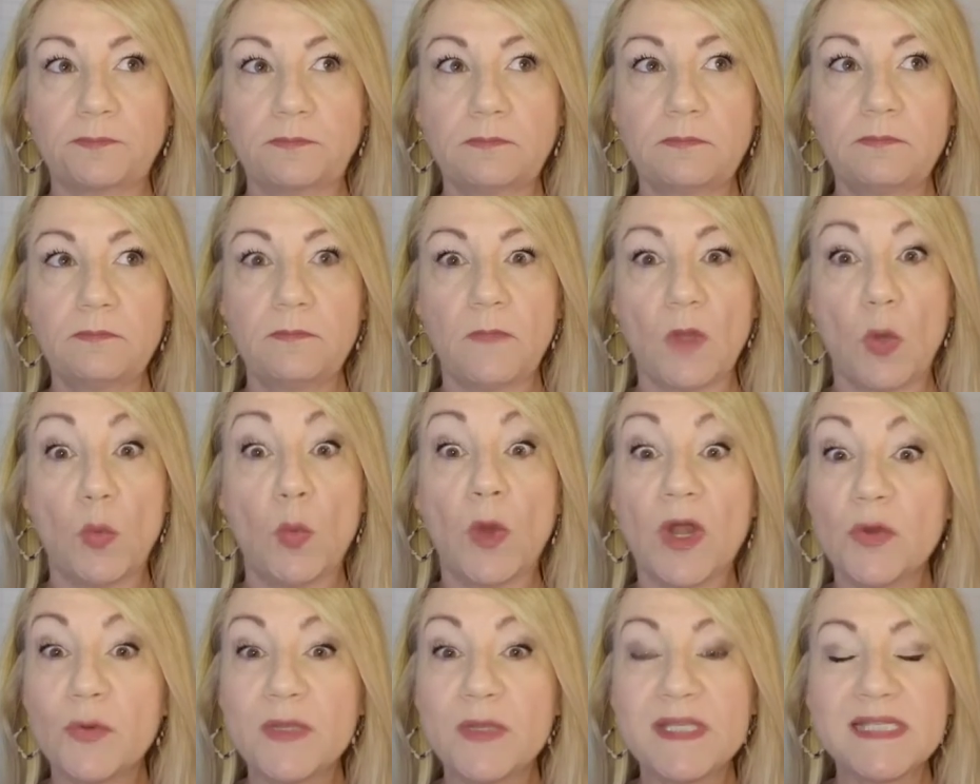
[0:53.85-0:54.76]
Where do
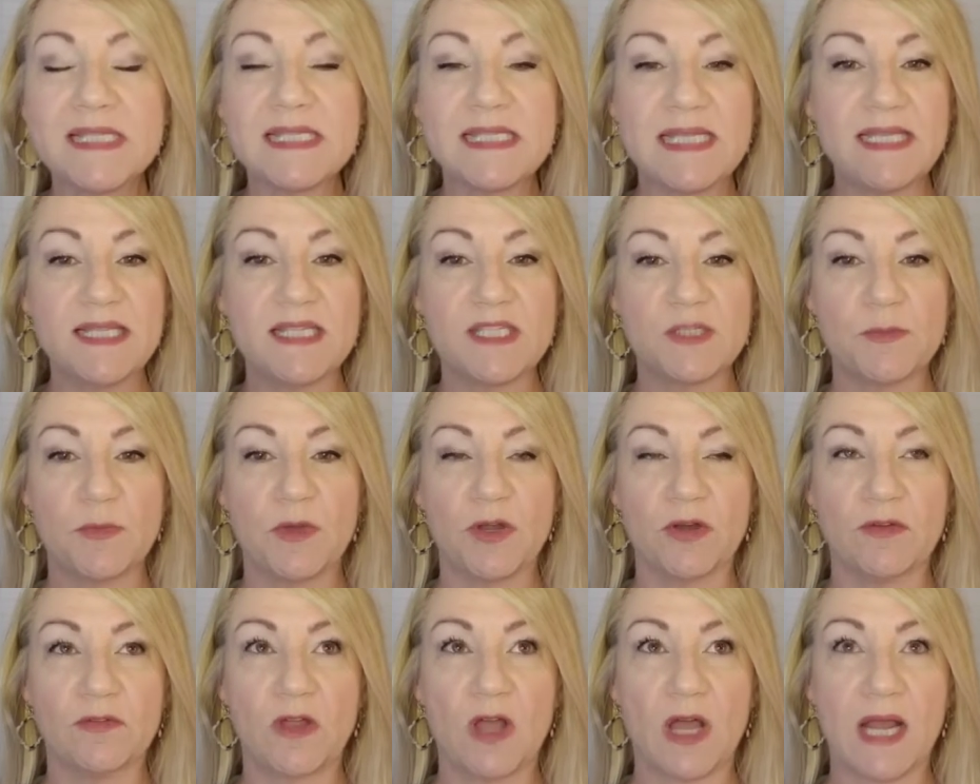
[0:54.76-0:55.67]
we see the Spirit of
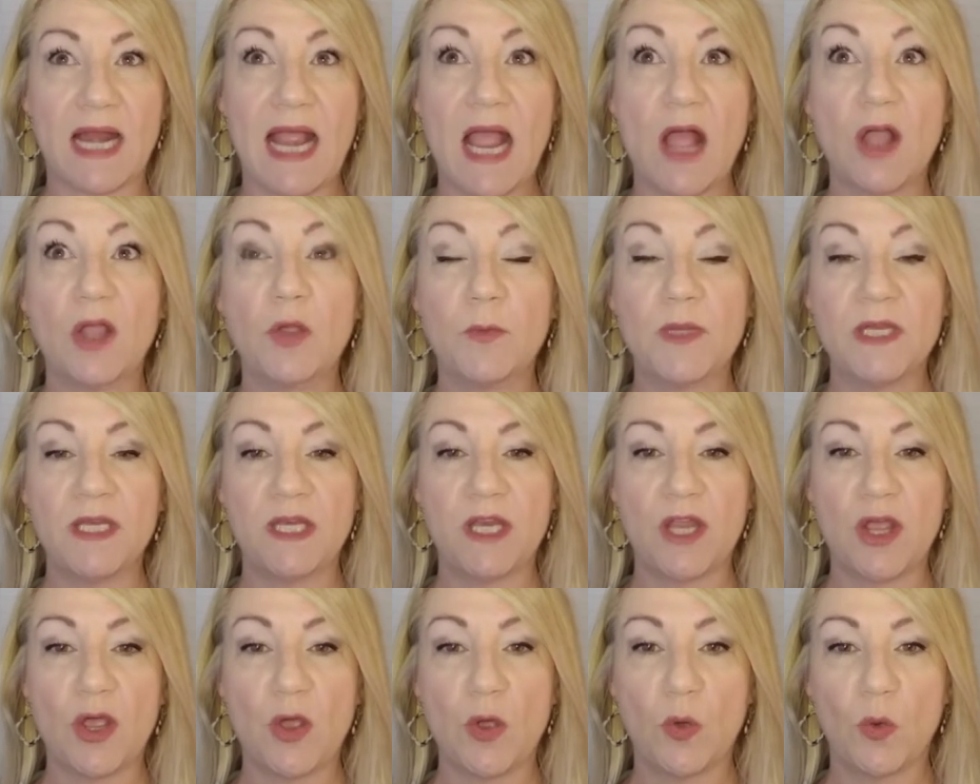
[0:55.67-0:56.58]
God? How can we
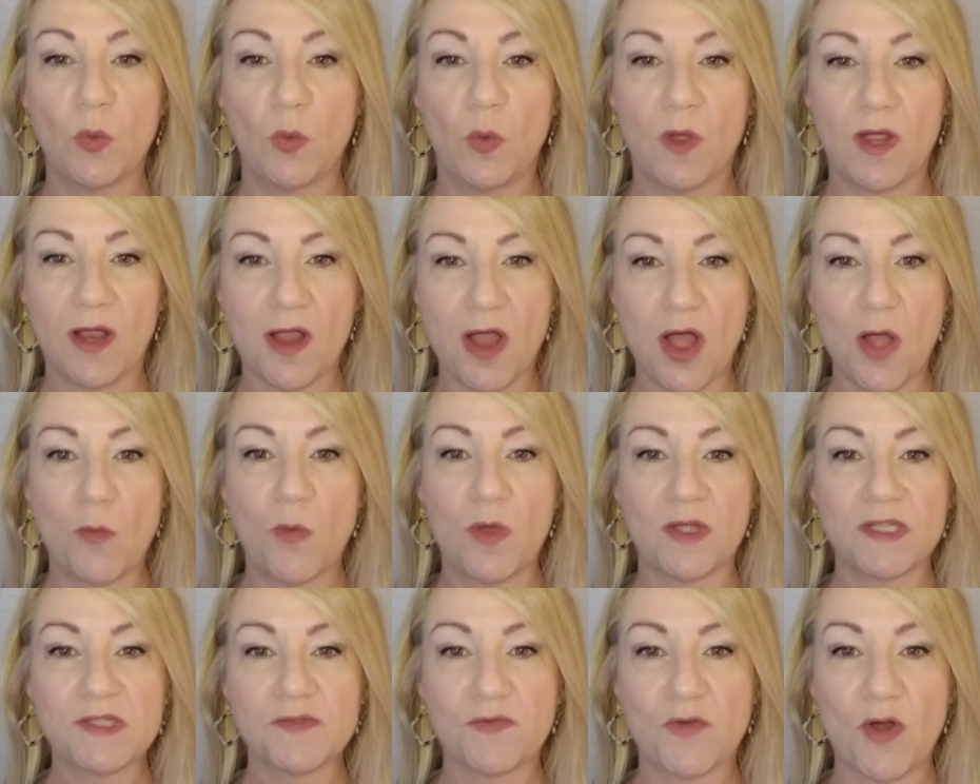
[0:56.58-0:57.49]
know what God
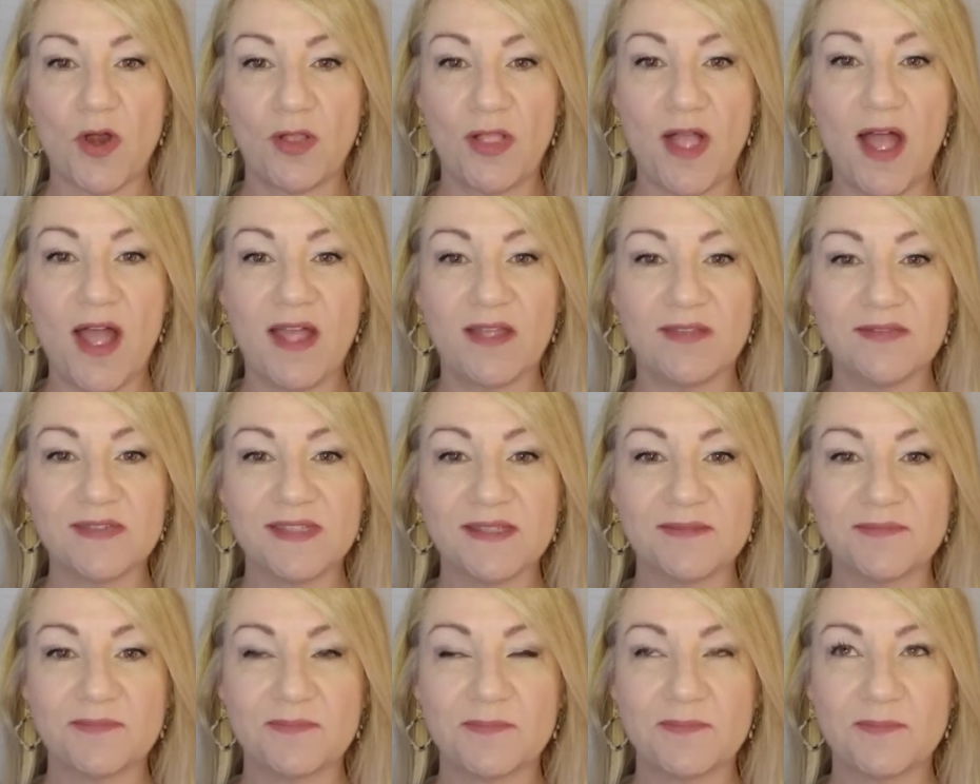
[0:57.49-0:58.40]
wants for our lives?
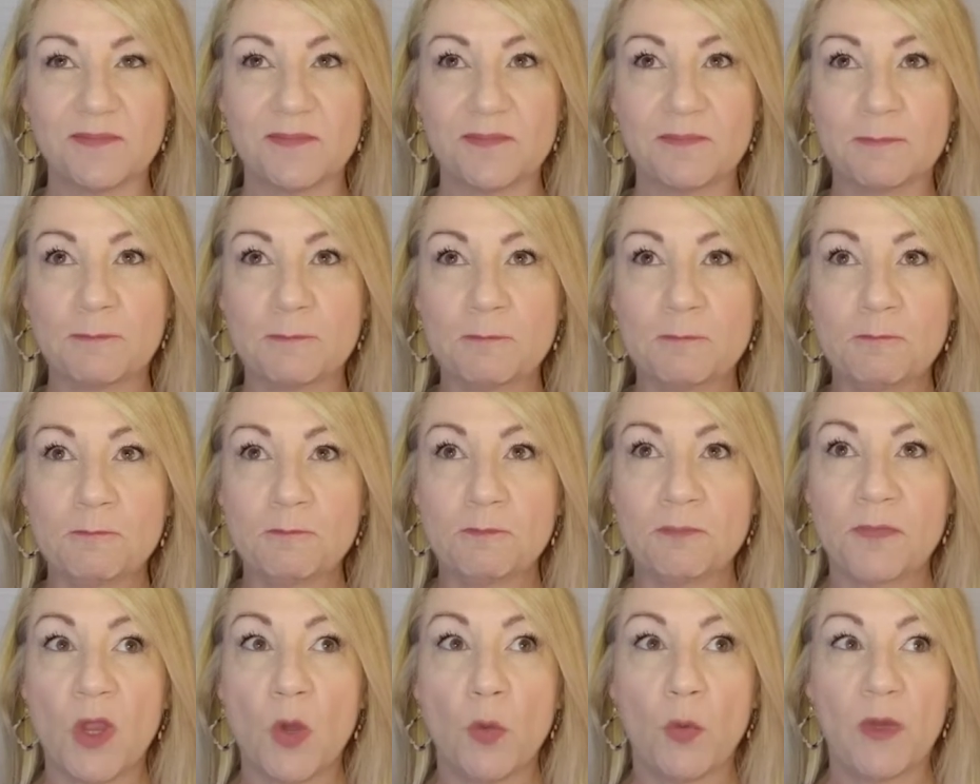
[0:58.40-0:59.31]

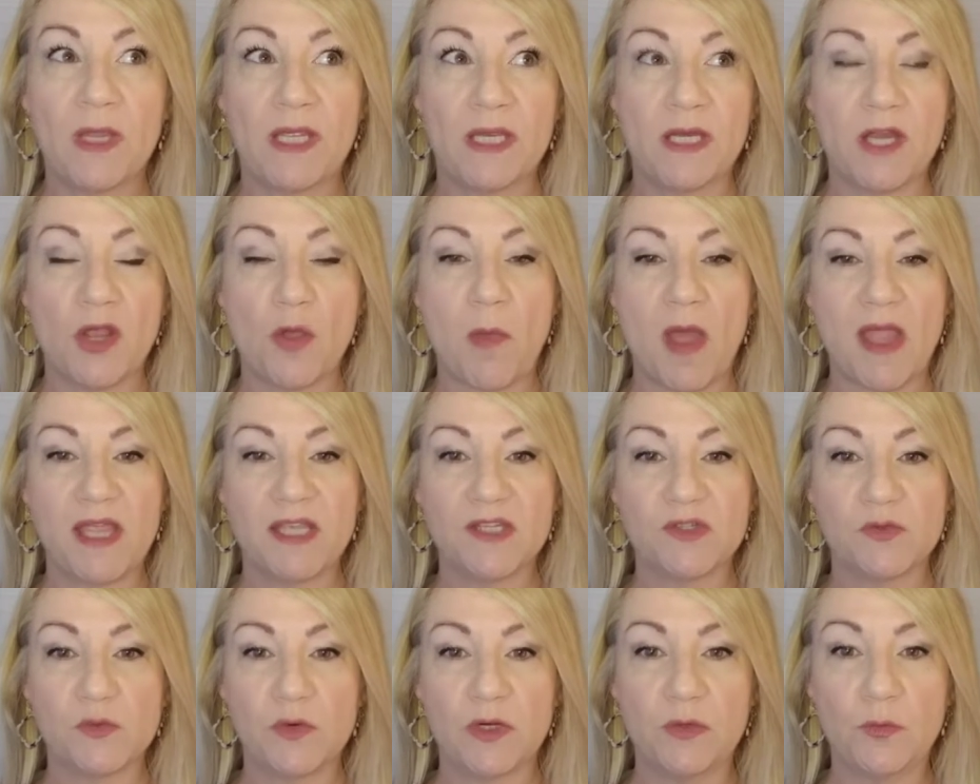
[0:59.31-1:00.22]
We can know by His
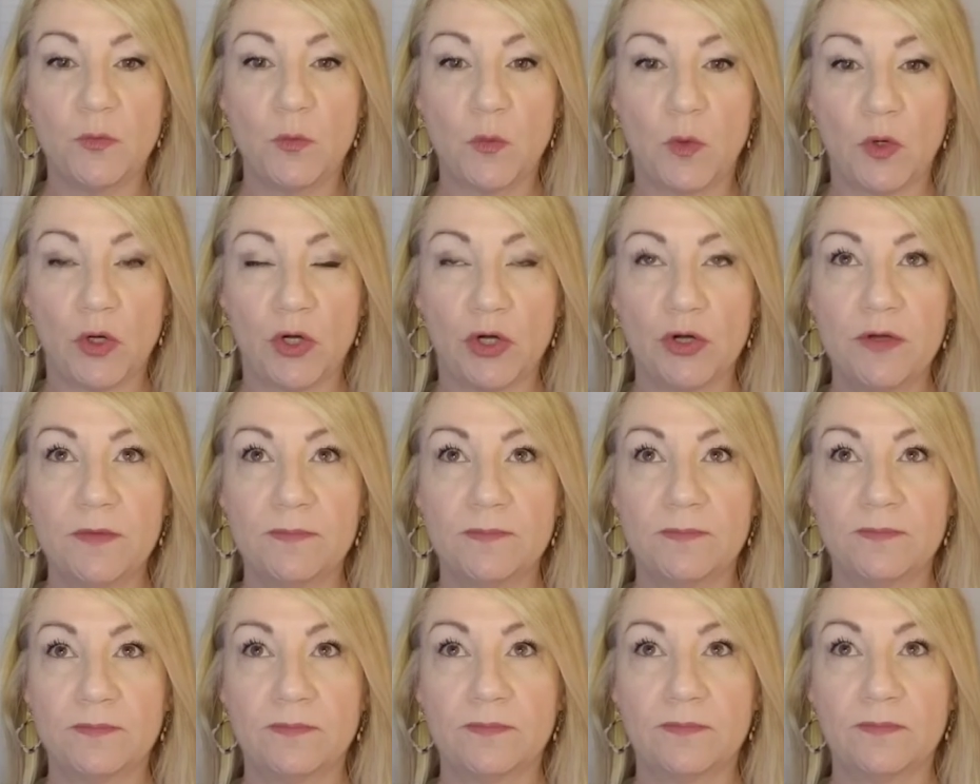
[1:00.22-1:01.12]
written word,
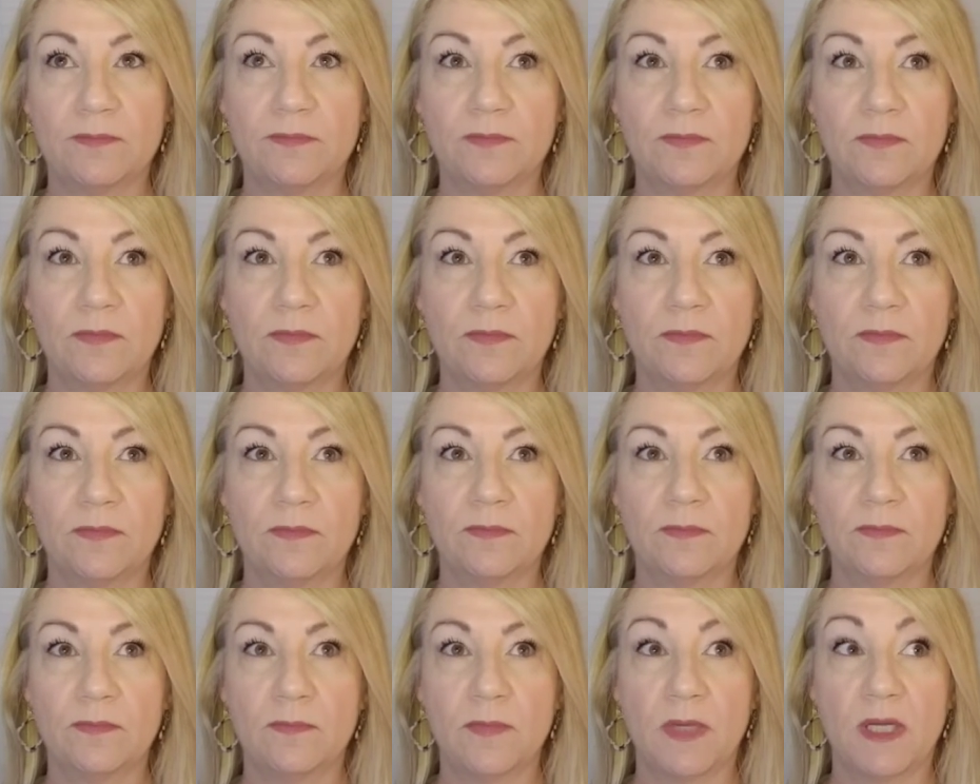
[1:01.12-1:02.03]

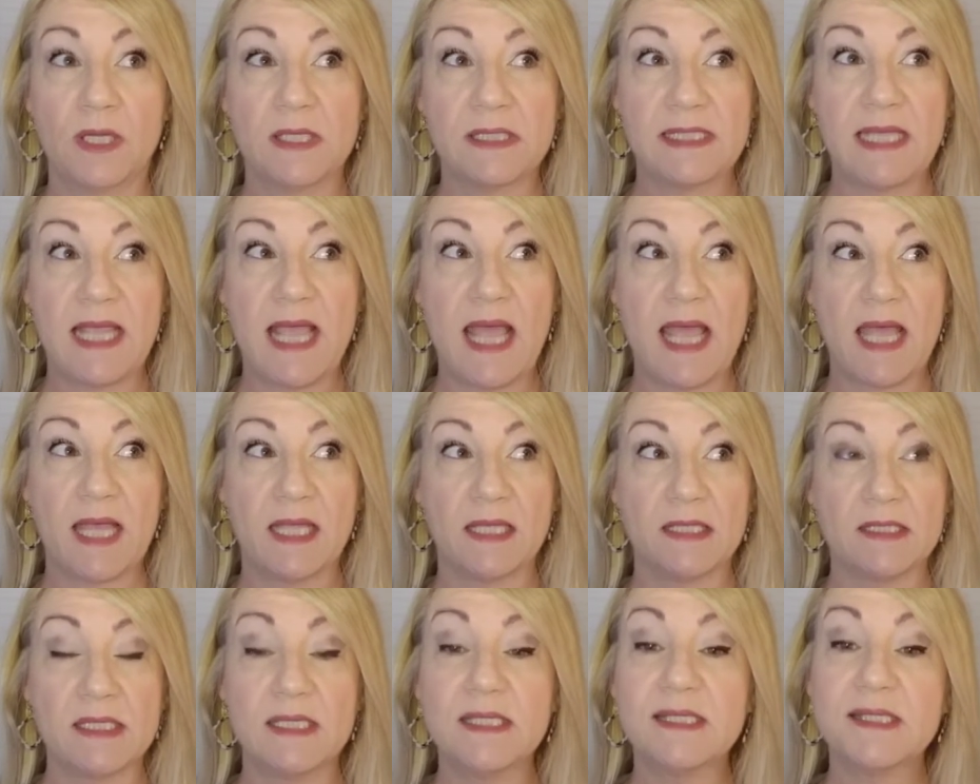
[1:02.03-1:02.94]
because he has
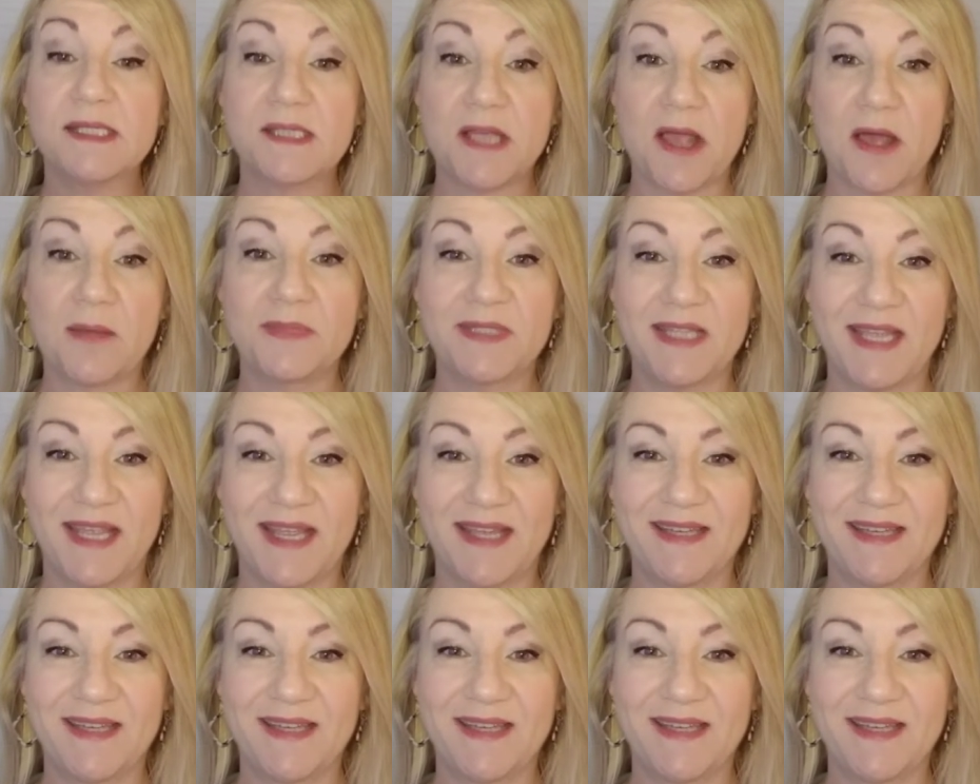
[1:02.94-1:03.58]
his top 10